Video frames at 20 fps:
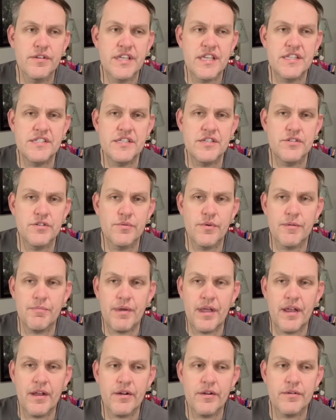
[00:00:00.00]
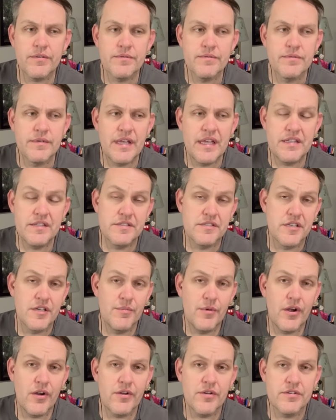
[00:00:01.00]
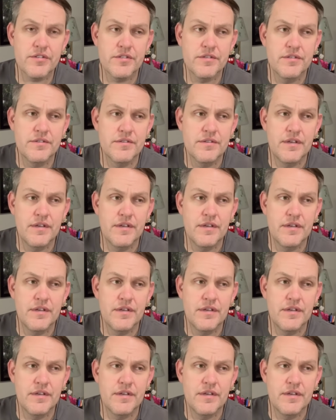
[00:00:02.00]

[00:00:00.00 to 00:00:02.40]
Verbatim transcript: easy to repair and some aren't.